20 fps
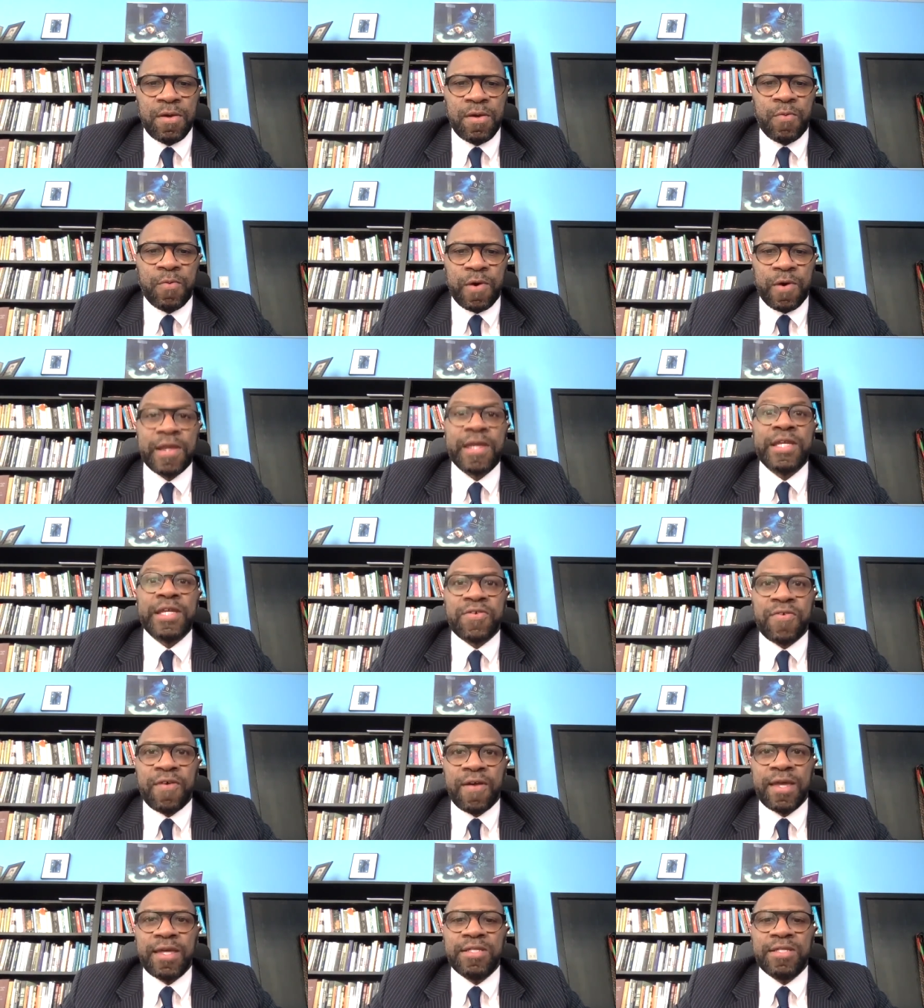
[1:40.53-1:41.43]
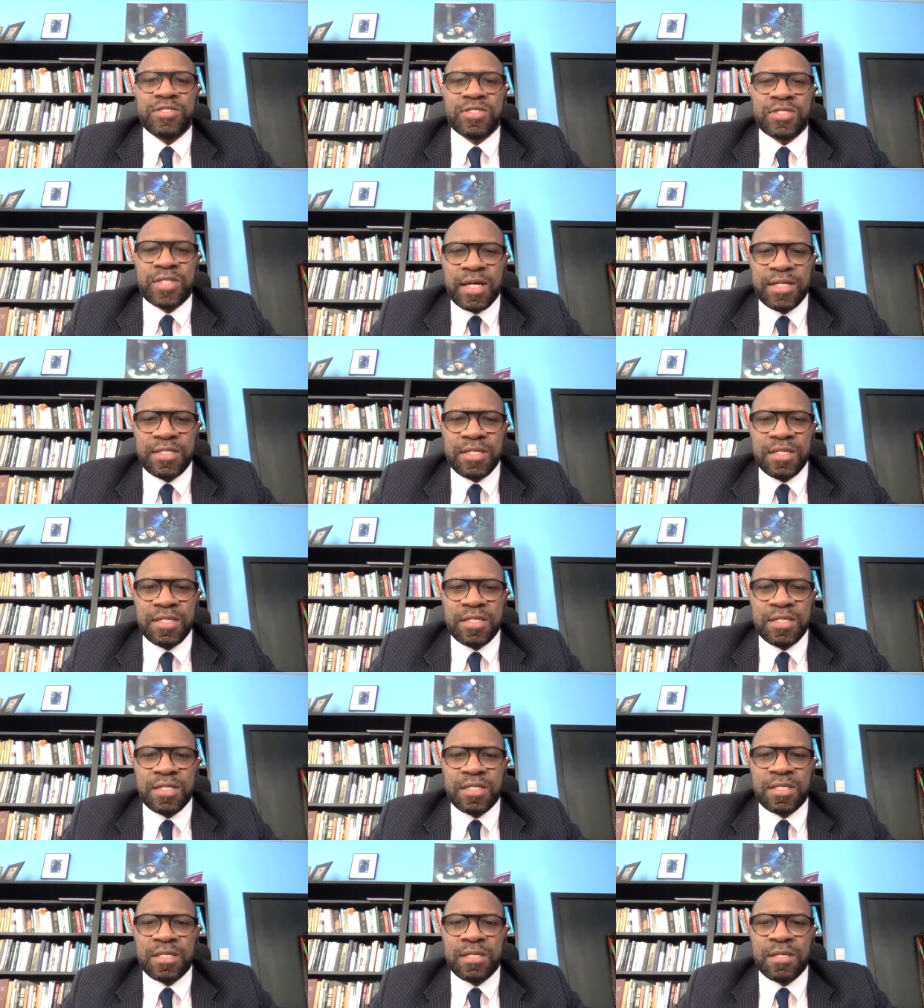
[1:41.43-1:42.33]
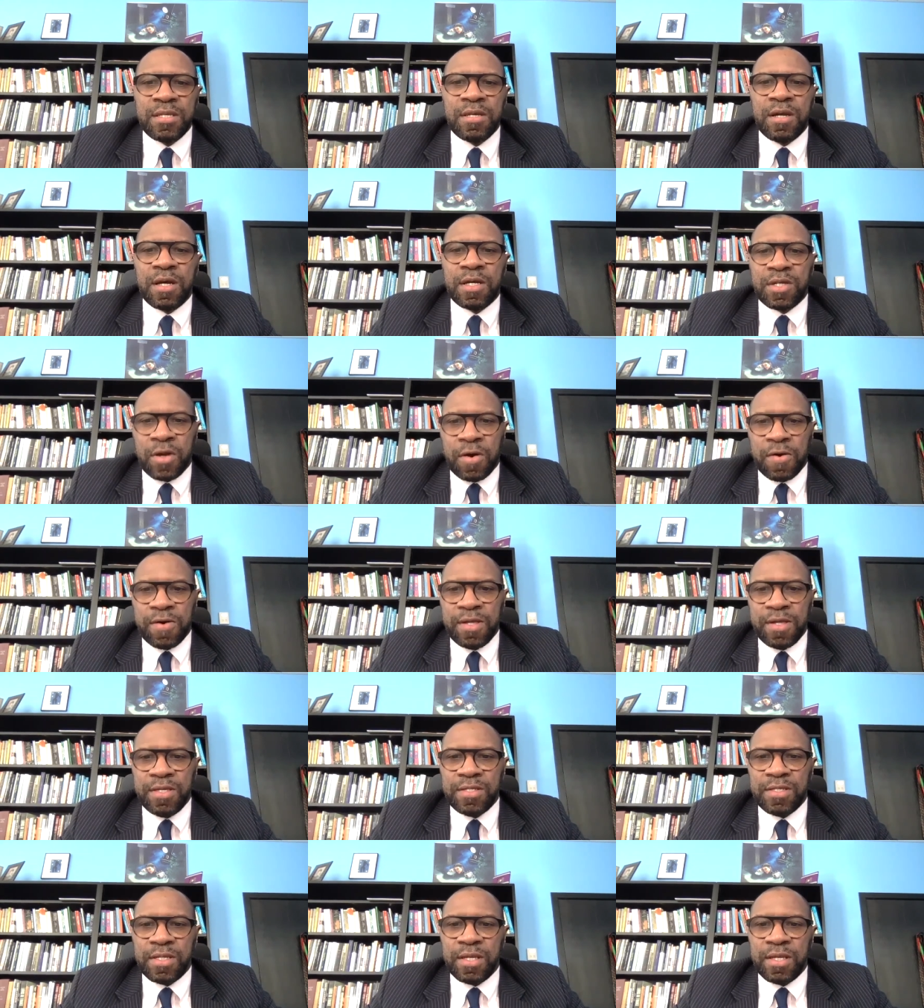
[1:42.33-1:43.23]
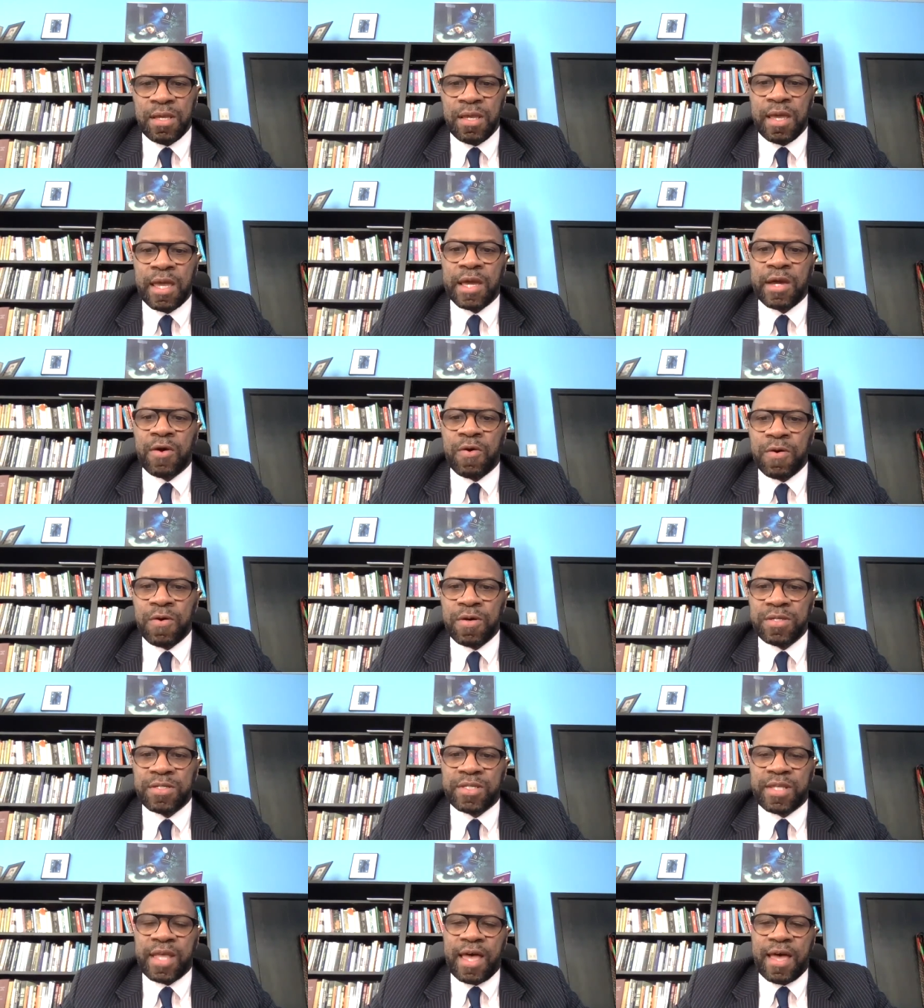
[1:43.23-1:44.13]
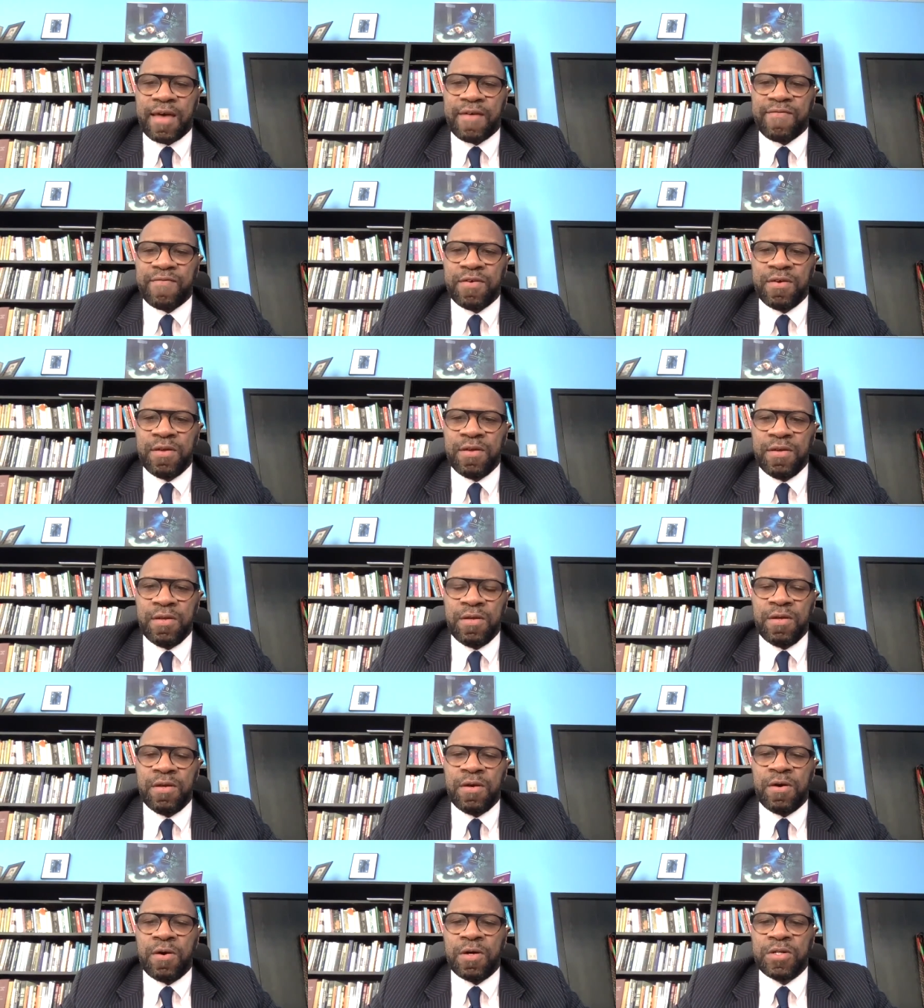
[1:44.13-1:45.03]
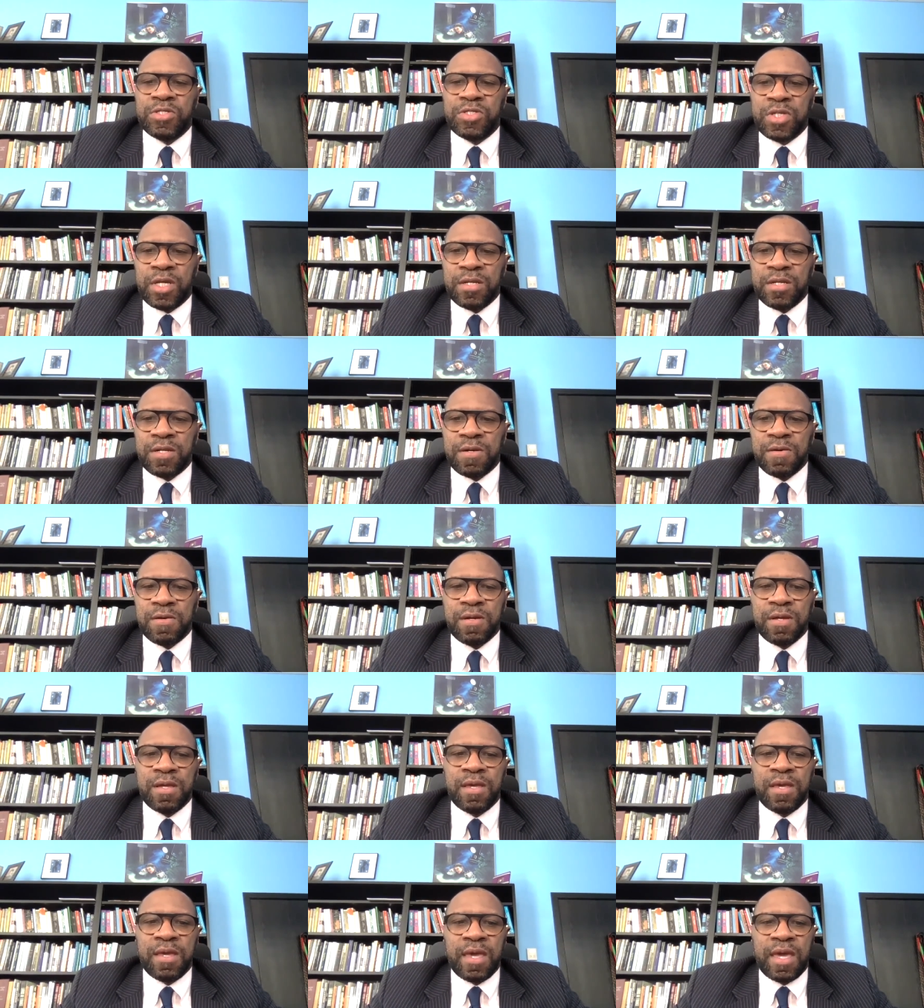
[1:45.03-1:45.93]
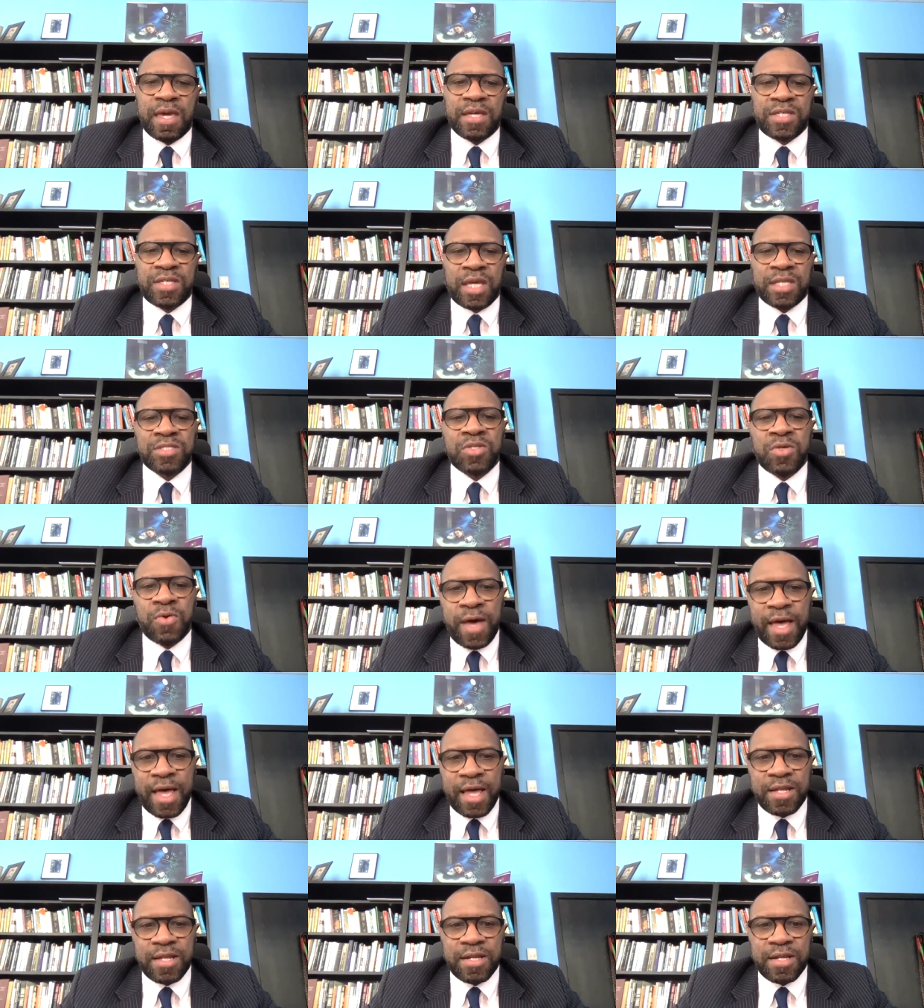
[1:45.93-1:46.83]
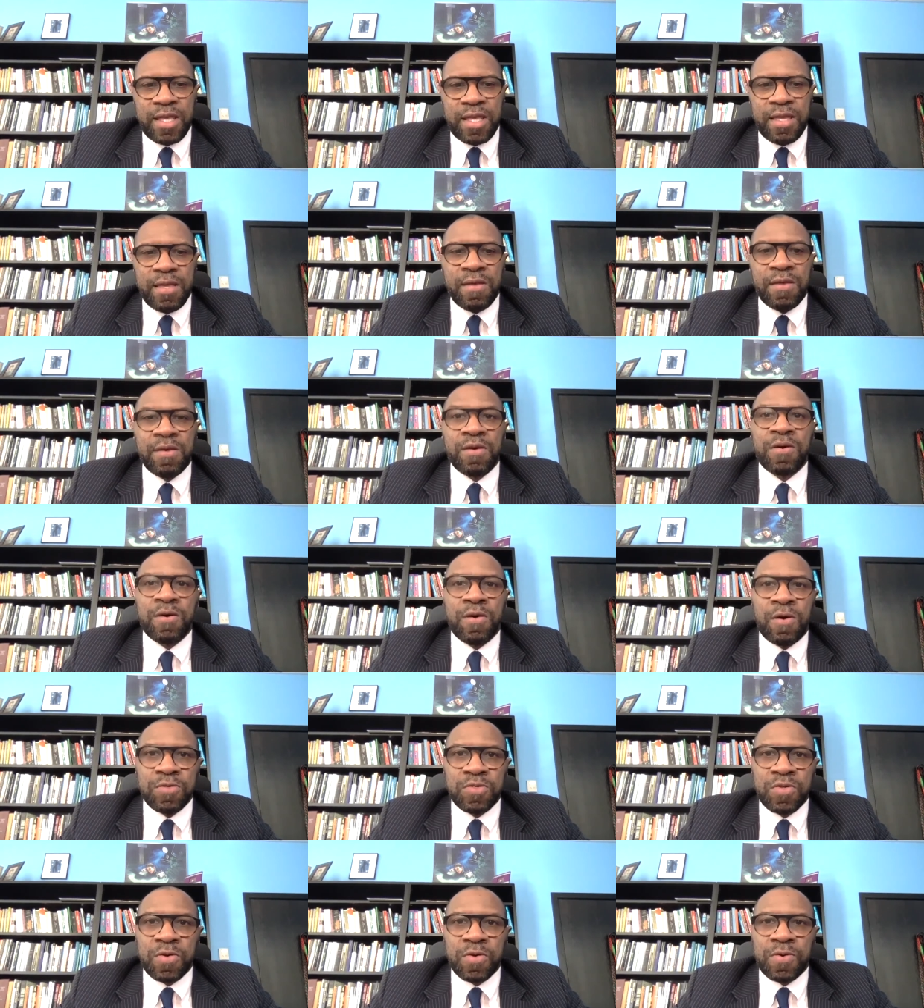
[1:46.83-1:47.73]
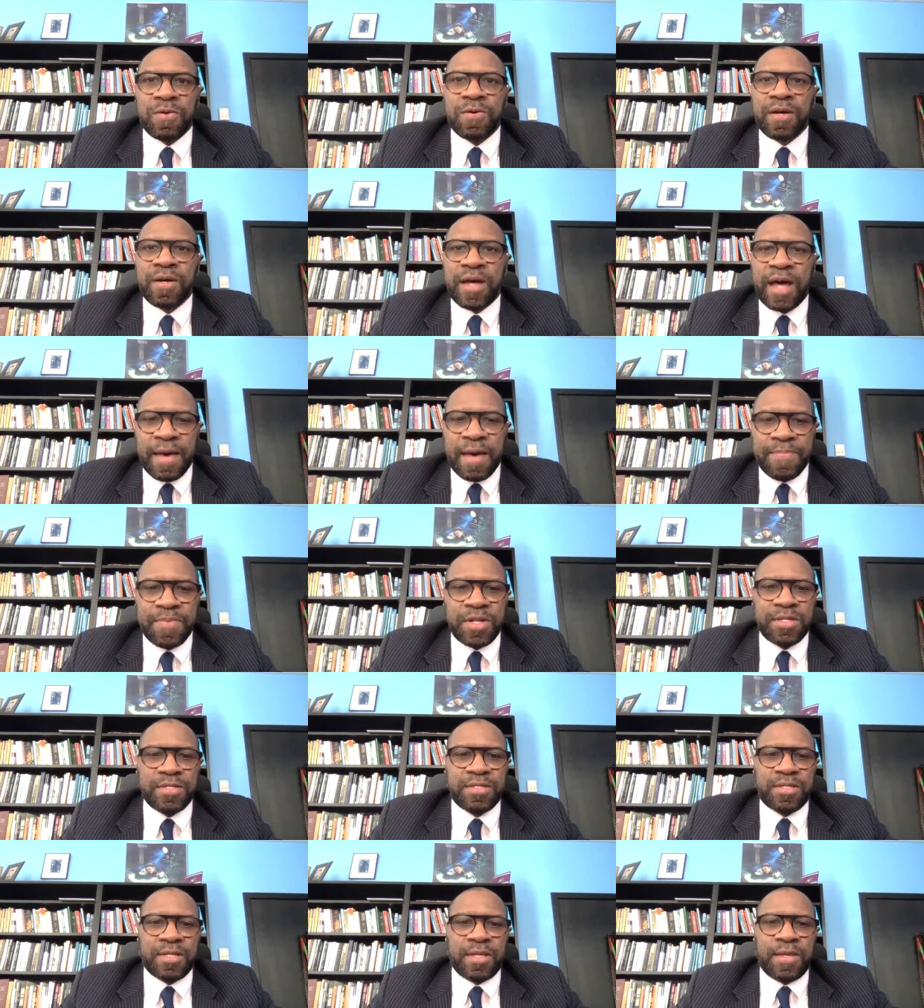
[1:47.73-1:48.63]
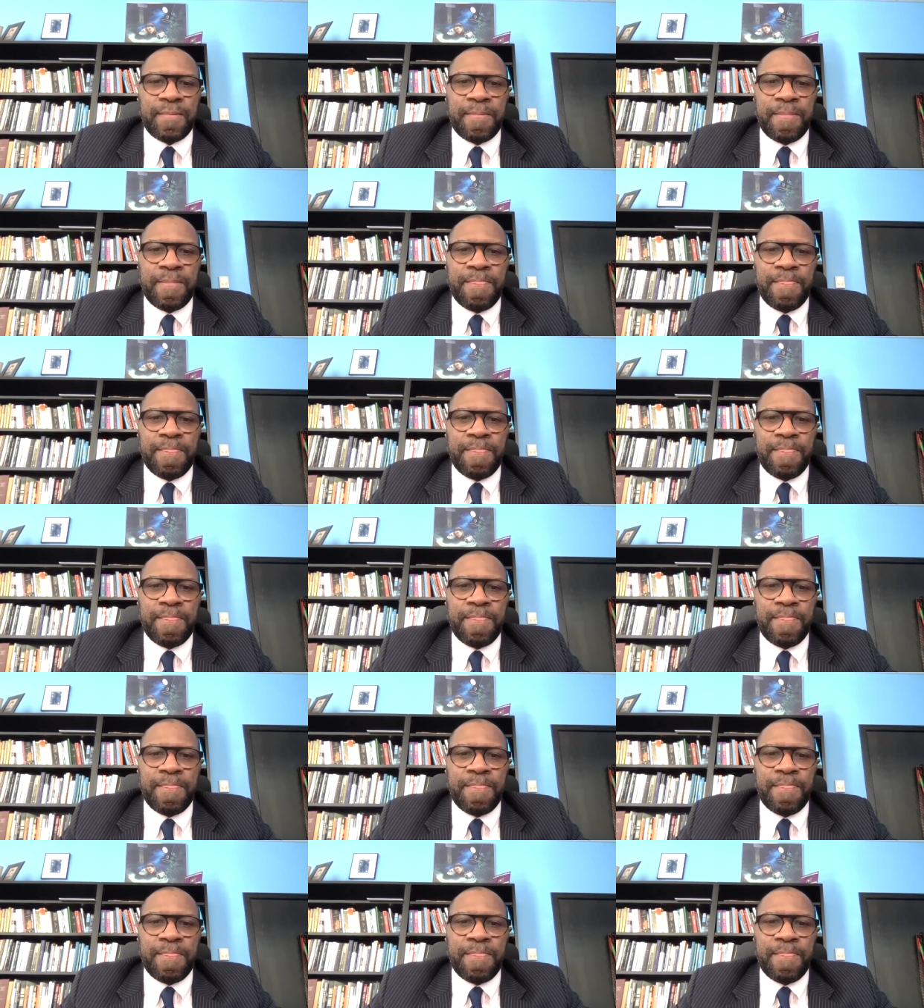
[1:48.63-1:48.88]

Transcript: where he trained judges, attorneys, and court staff on gender and sexuality cultural competency,